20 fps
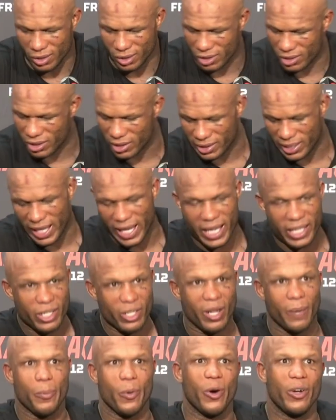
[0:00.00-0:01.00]

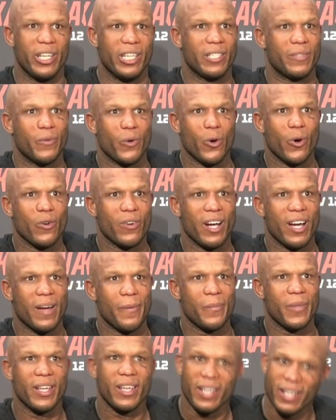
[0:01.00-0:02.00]
standing up on his
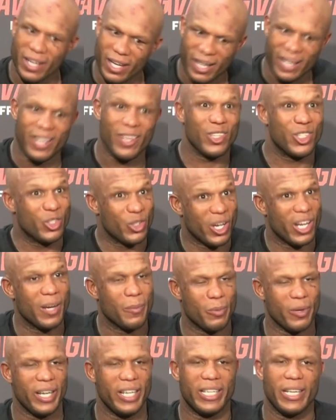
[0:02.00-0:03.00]
forearm. And I was trying
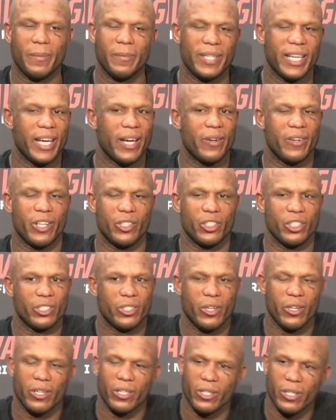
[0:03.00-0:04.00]
to break him down. I
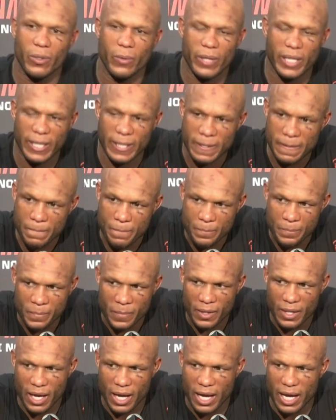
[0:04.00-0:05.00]
just couldn't do it.
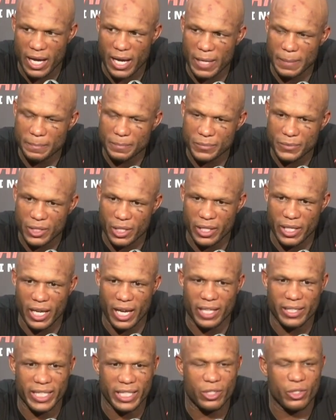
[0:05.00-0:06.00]
So,
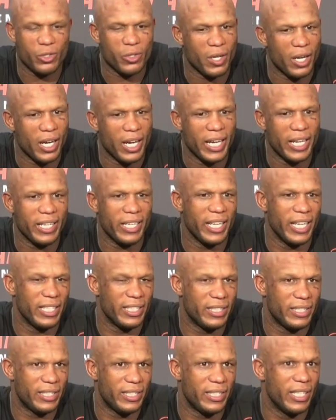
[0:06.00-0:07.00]
yeah, I did try.
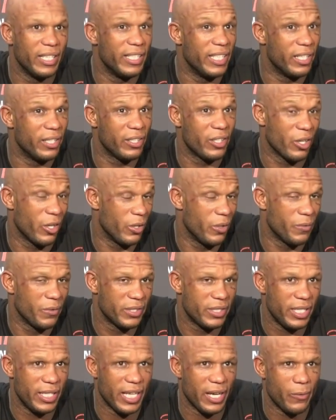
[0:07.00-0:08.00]
It didn't go,
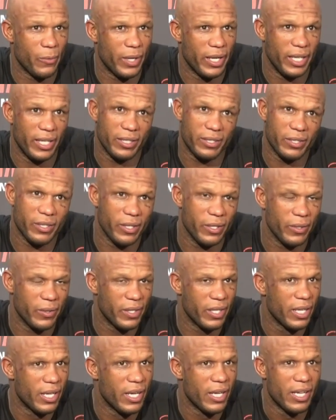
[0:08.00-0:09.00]
obviously, that way. So
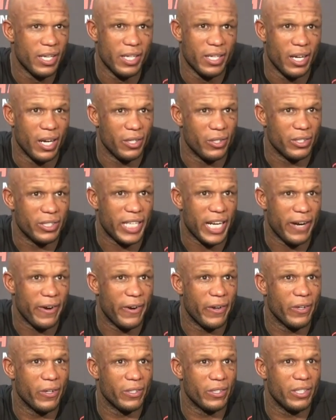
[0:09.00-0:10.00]
I just
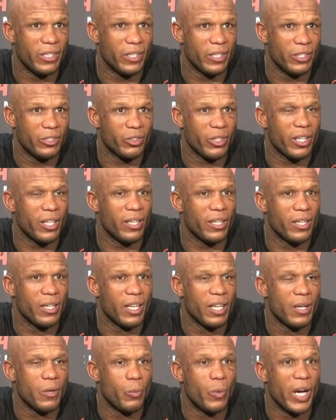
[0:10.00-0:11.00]
carried on, you know, trying to
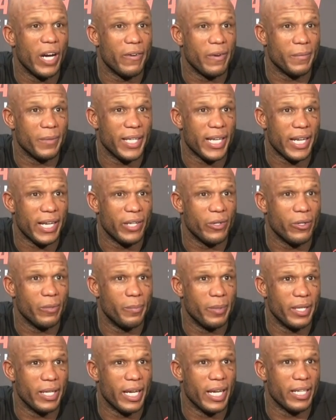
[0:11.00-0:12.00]
wear him down a little
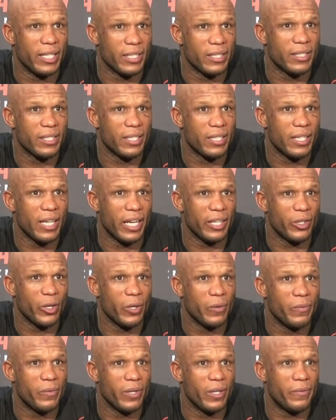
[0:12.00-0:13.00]
bit and
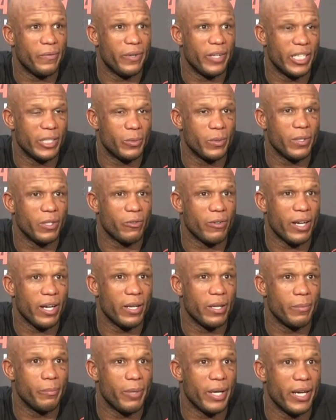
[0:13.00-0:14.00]
go for the finish with the
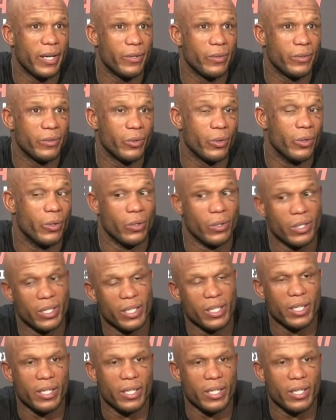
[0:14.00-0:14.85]
ground and pound, or